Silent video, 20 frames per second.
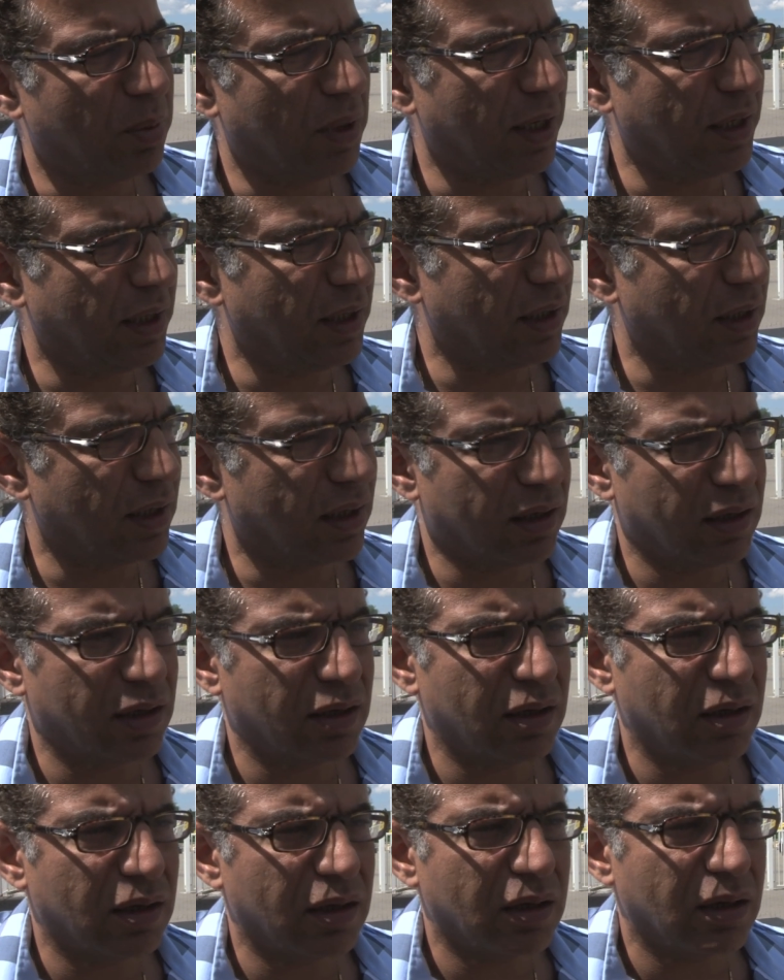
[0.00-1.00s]
playing
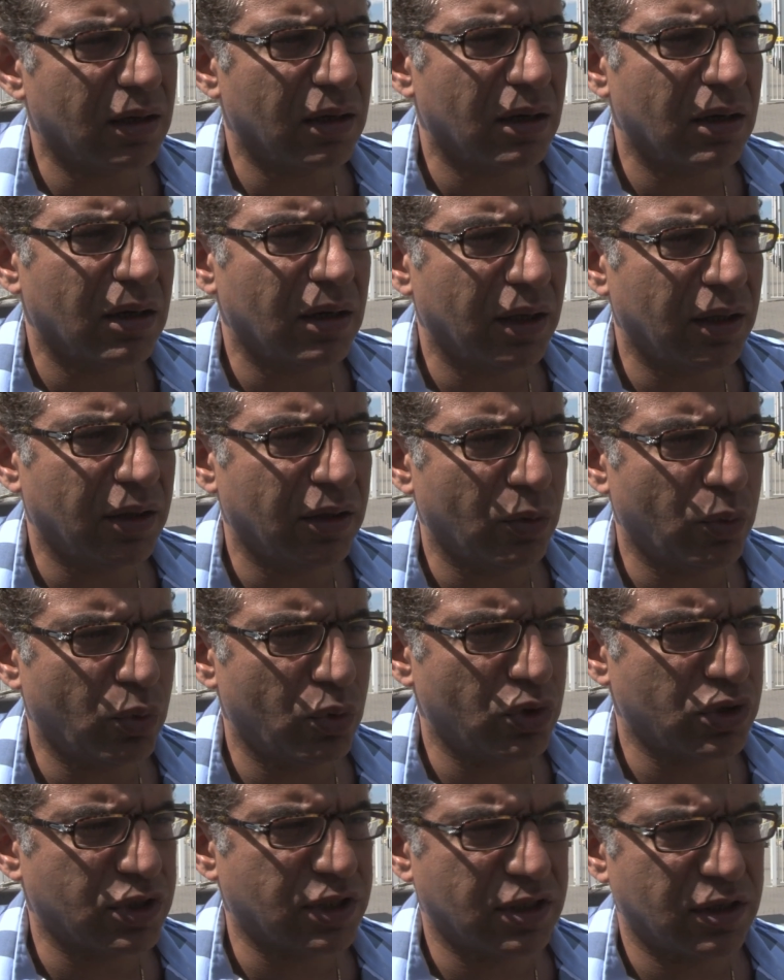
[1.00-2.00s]
in the
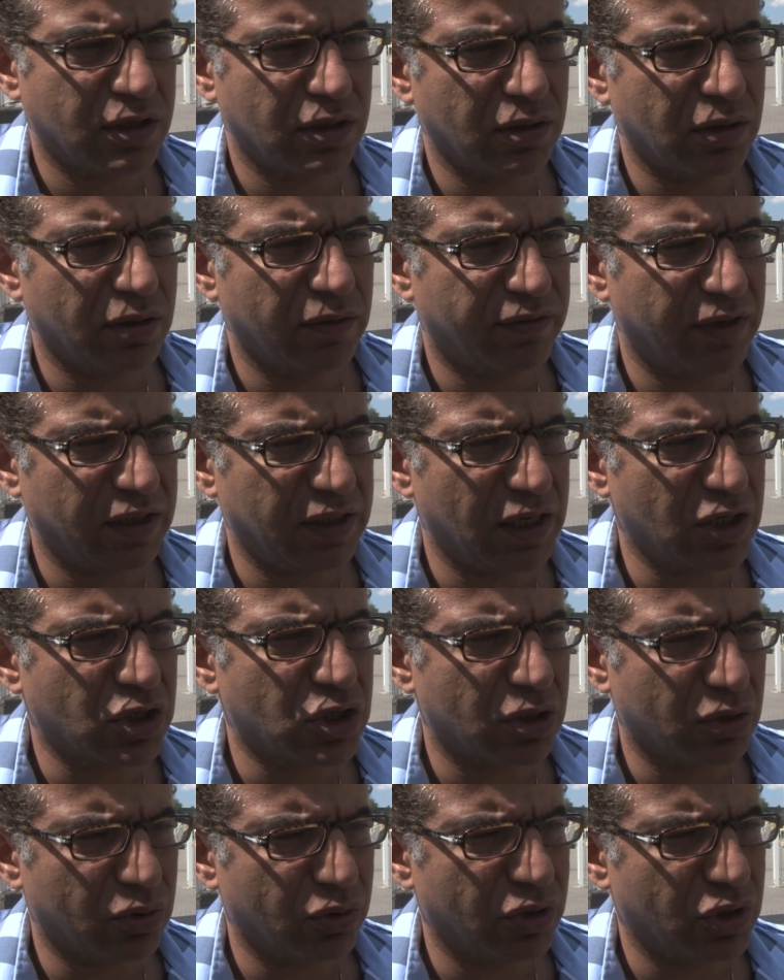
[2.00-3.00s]
worst
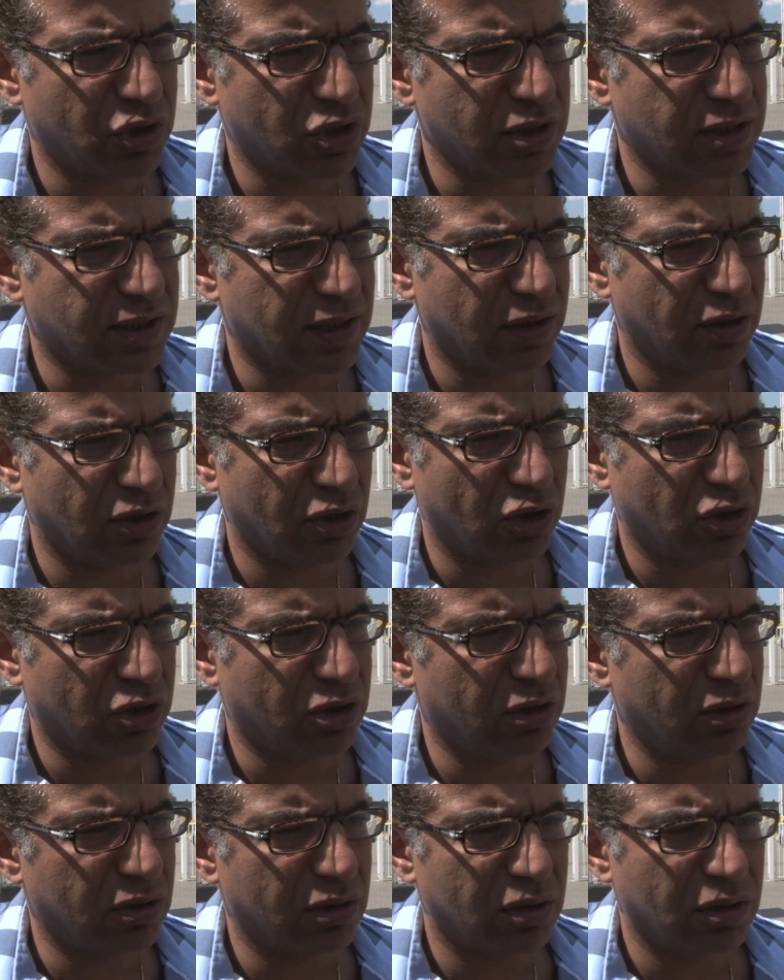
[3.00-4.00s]
financial conditions and
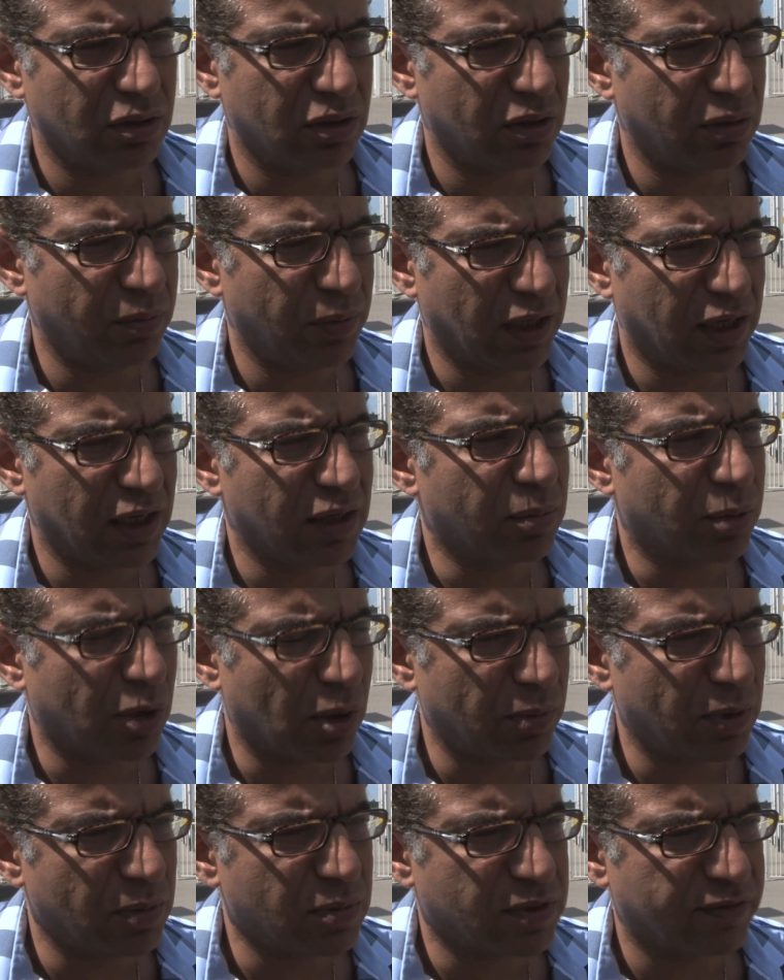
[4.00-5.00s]
not making
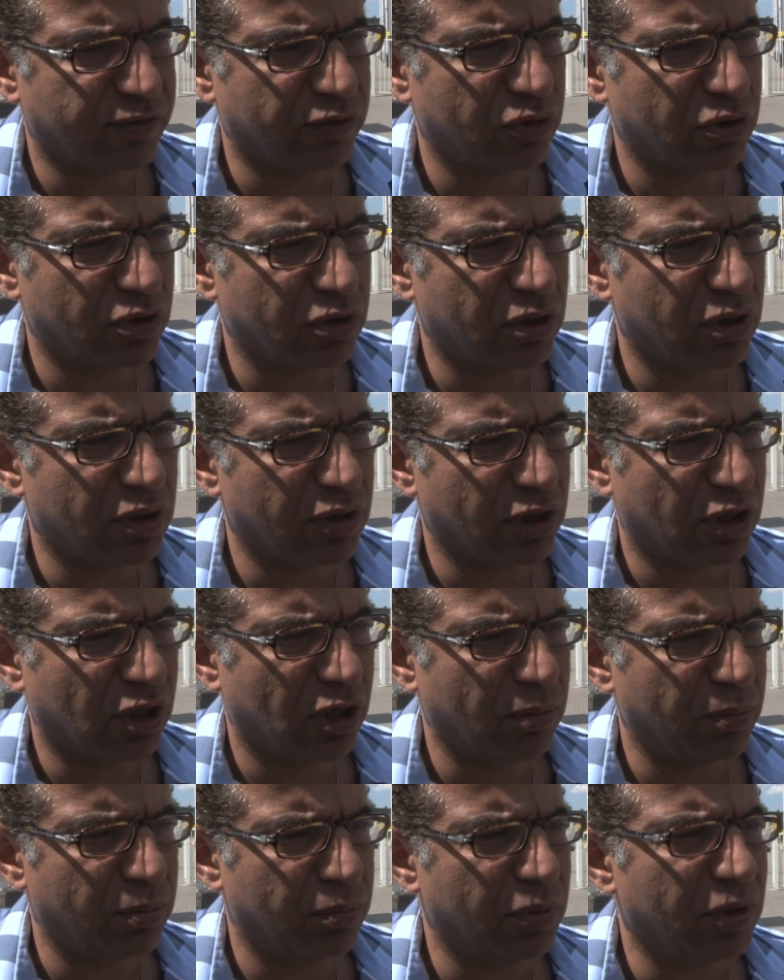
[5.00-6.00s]
problems for the
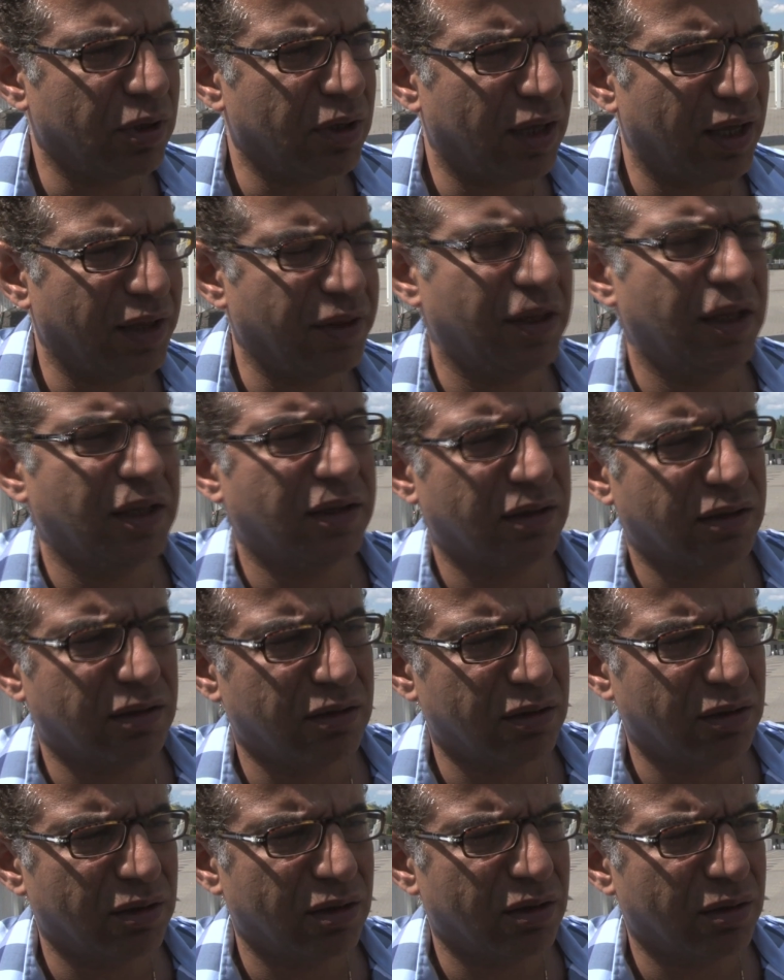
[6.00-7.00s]
club at
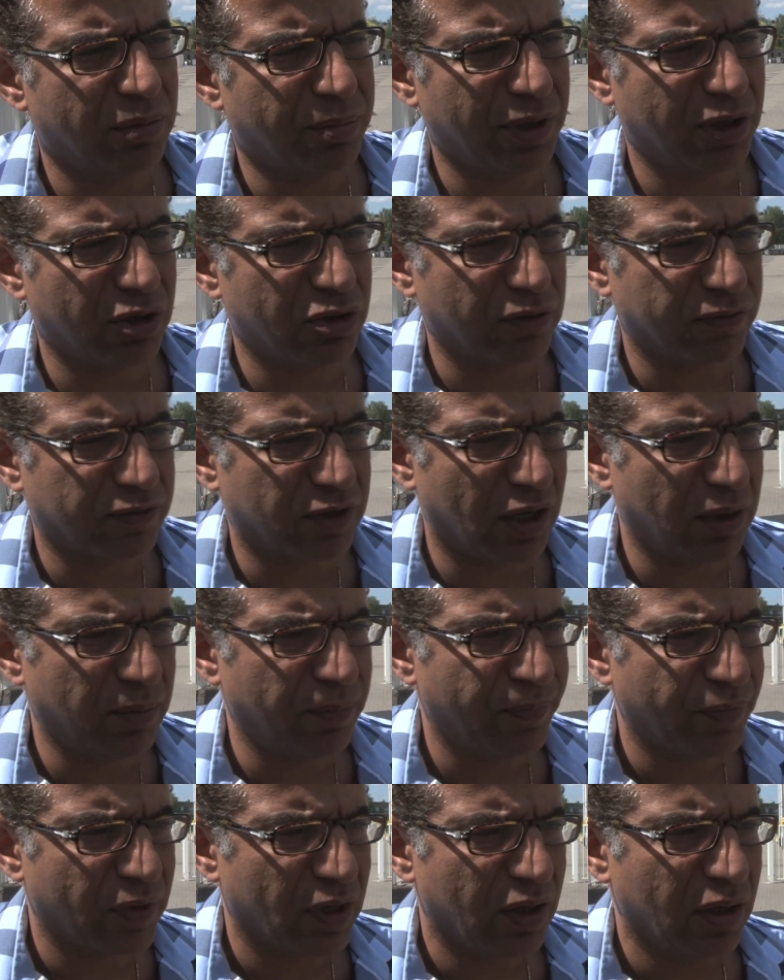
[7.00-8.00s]
that period of
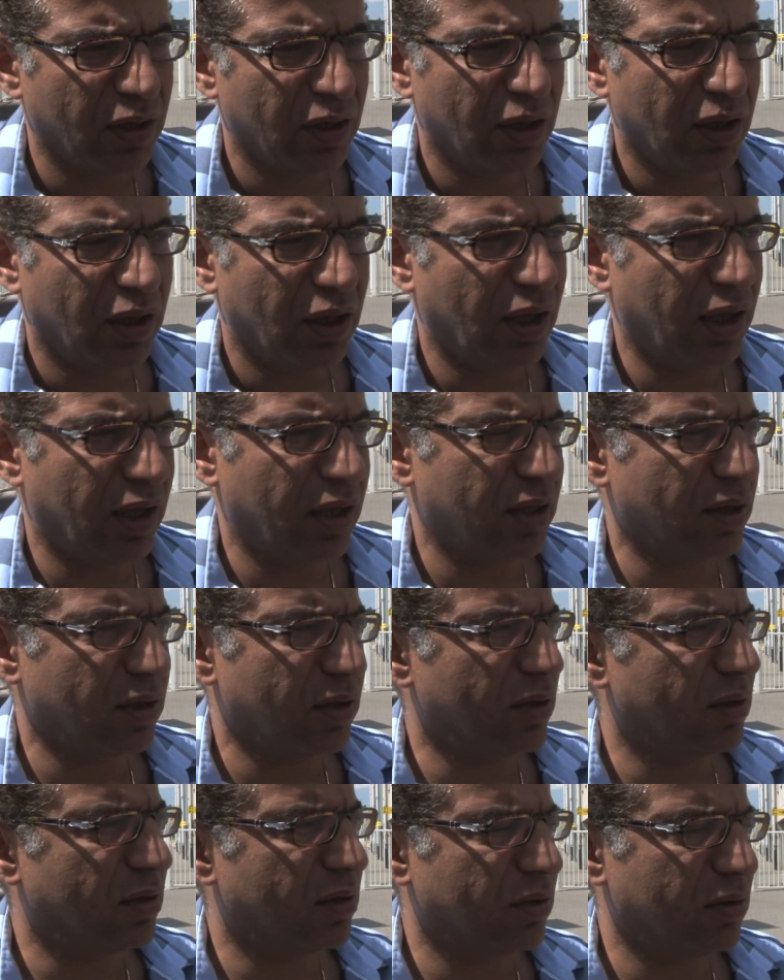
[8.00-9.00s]
time.
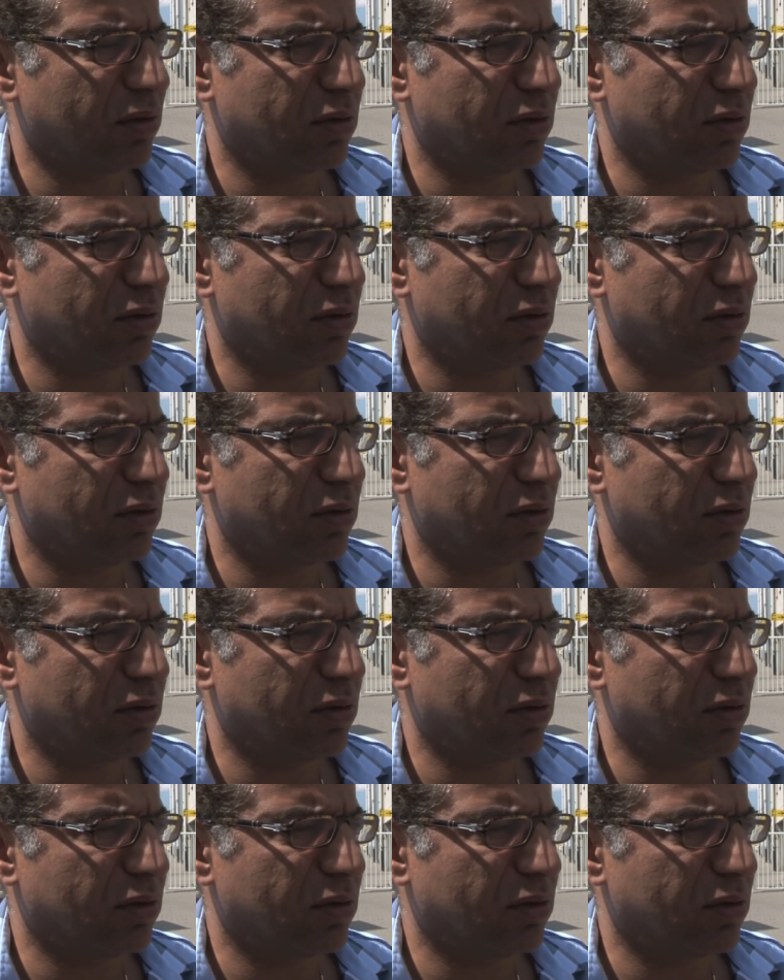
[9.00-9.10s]
And